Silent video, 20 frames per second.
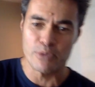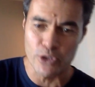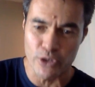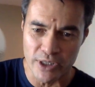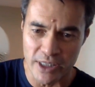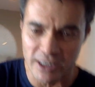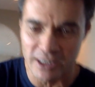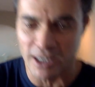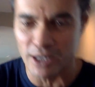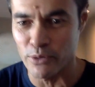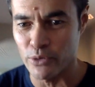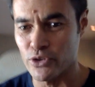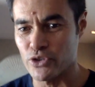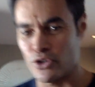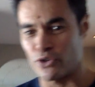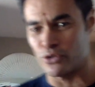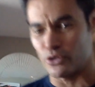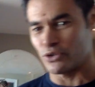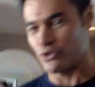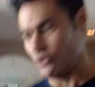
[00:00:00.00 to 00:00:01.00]
doing, I will
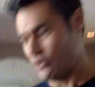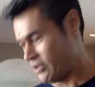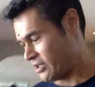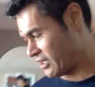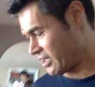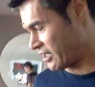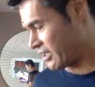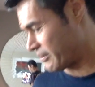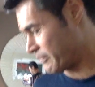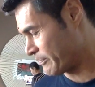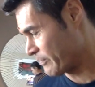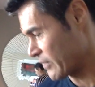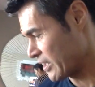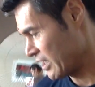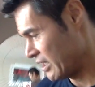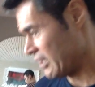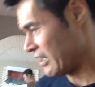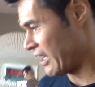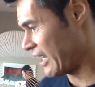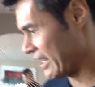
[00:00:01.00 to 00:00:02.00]
show you.
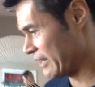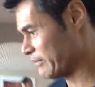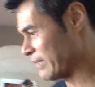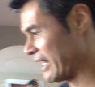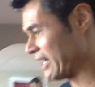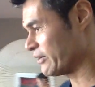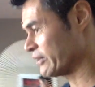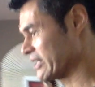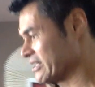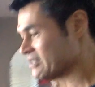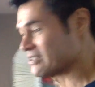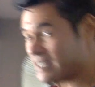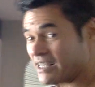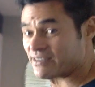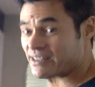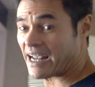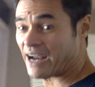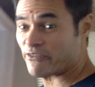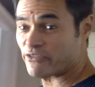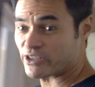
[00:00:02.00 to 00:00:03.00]
I am now in
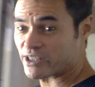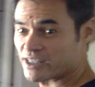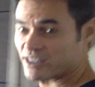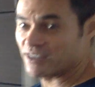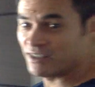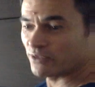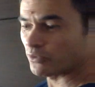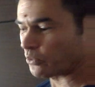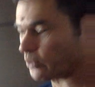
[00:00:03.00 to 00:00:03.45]
South Africa